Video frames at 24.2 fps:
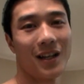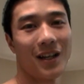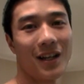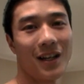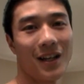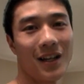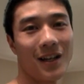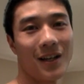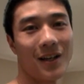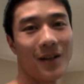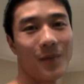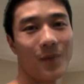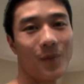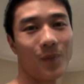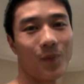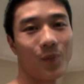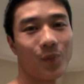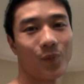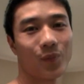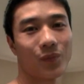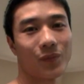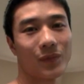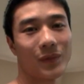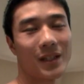Um,
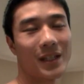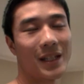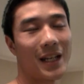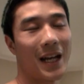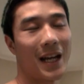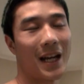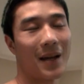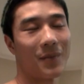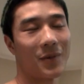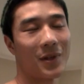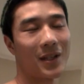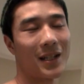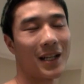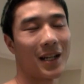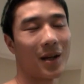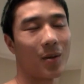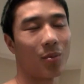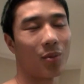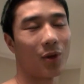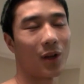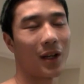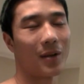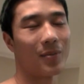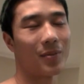today I'm going to take a
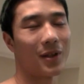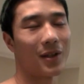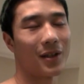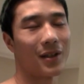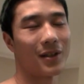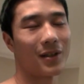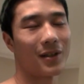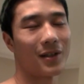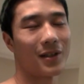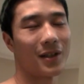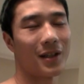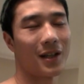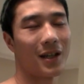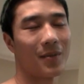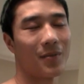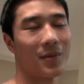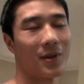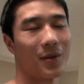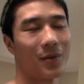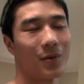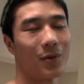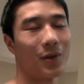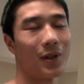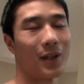break because I've
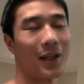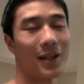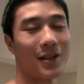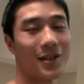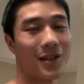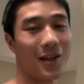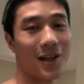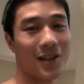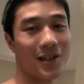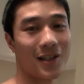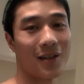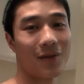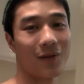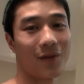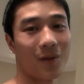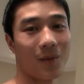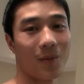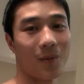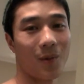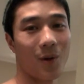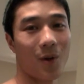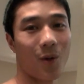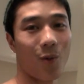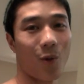been really exhausted
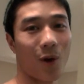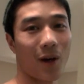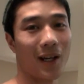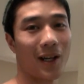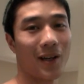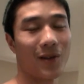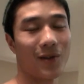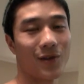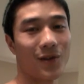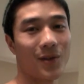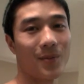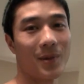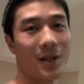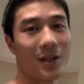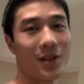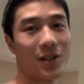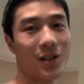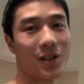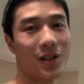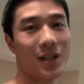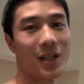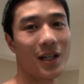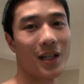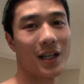from working out so
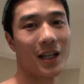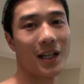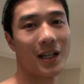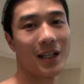much.